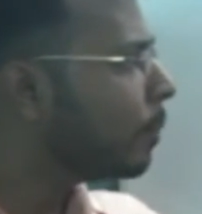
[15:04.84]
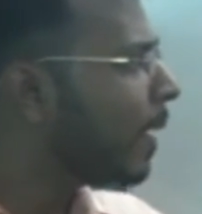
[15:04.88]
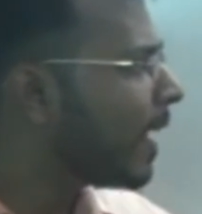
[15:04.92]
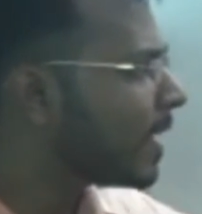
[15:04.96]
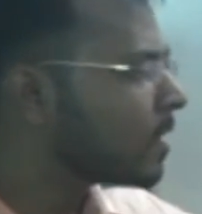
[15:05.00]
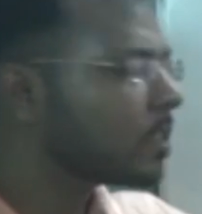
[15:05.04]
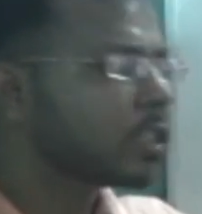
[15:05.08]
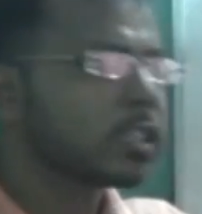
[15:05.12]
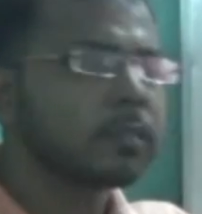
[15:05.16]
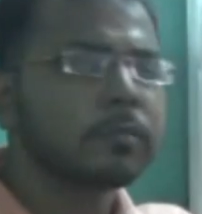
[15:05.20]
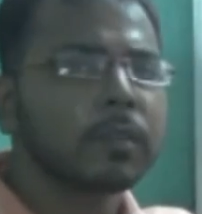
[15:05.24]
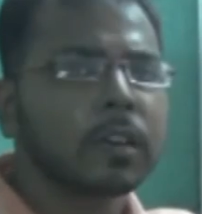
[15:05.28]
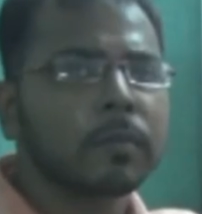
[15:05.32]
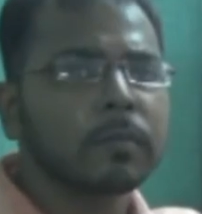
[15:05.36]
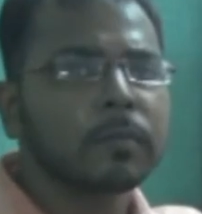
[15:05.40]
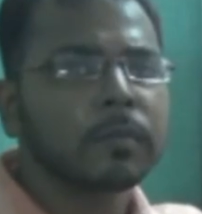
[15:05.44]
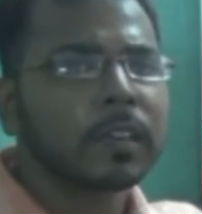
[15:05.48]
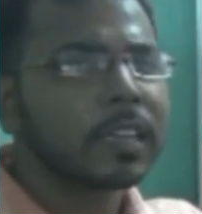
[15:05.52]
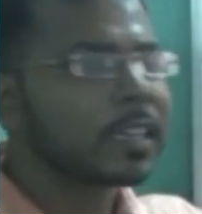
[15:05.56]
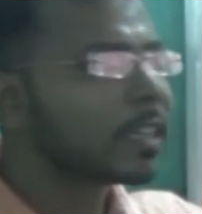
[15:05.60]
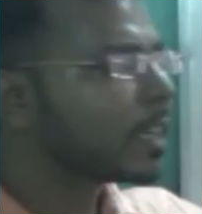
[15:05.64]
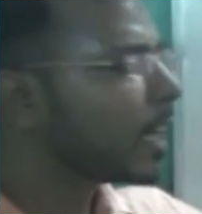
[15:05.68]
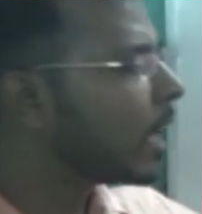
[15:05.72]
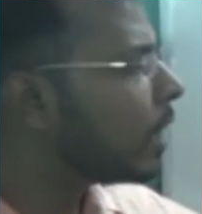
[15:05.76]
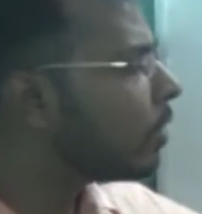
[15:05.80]
maximum
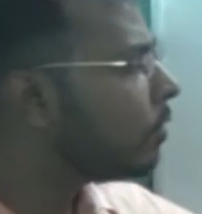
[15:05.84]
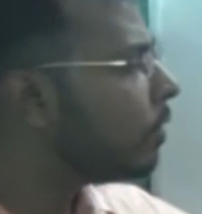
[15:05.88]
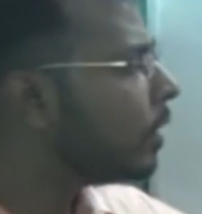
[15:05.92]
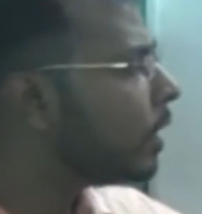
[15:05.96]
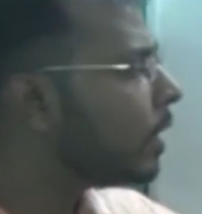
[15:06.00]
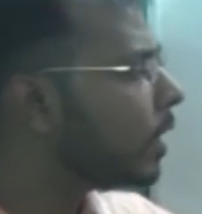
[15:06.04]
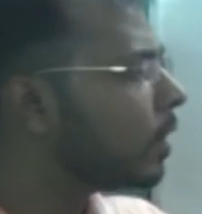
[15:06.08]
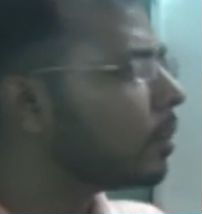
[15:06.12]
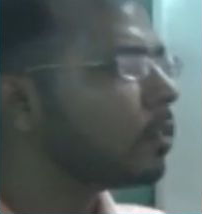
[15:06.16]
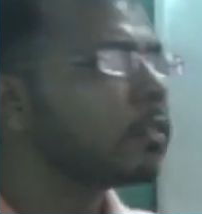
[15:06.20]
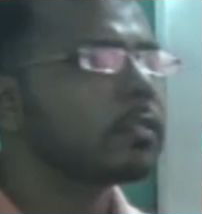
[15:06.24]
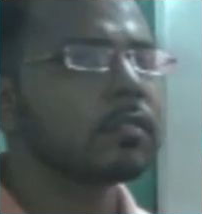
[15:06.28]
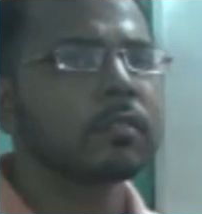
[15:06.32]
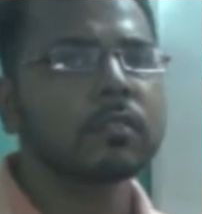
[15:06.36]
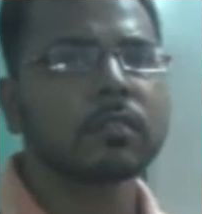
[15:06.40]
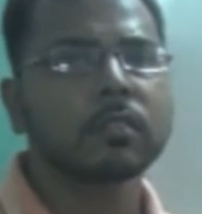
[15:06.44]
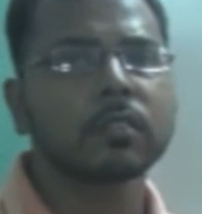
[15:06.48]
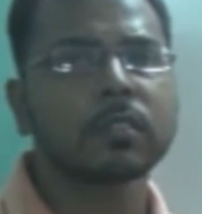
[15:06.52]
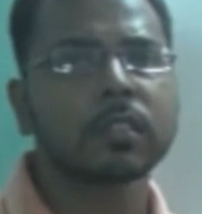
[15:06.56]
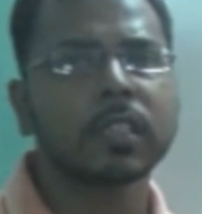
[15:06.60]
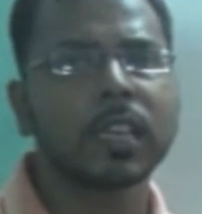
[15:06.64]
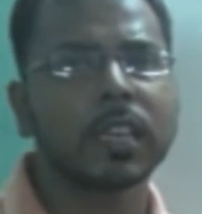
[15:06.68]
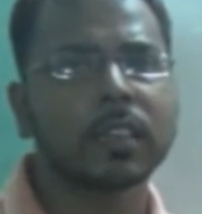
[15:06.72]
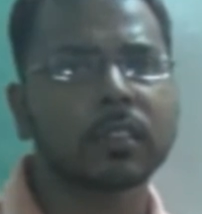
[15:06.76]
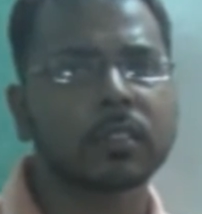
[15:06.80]
it can retain?
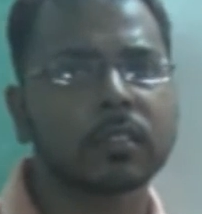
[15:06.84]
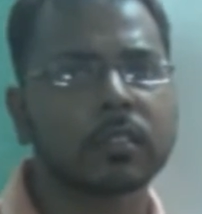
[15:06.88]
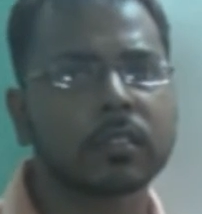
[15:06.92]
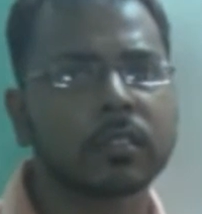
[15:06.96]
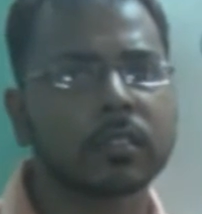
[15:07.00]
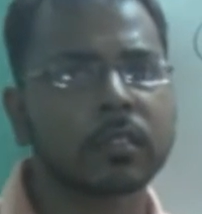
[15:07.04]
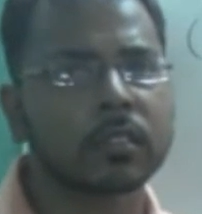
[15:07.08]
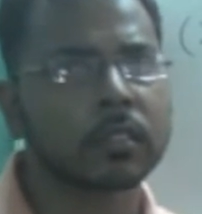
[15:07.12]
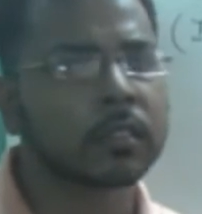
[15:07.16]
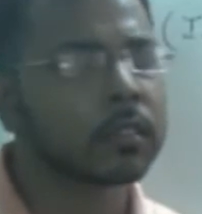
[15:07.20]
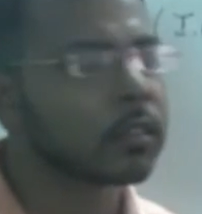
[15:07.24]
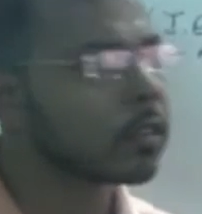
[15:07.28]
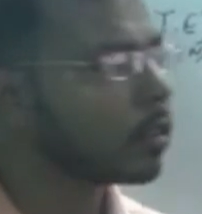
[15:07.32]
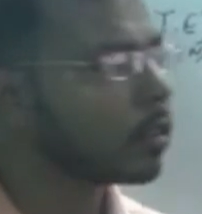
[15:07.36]
6,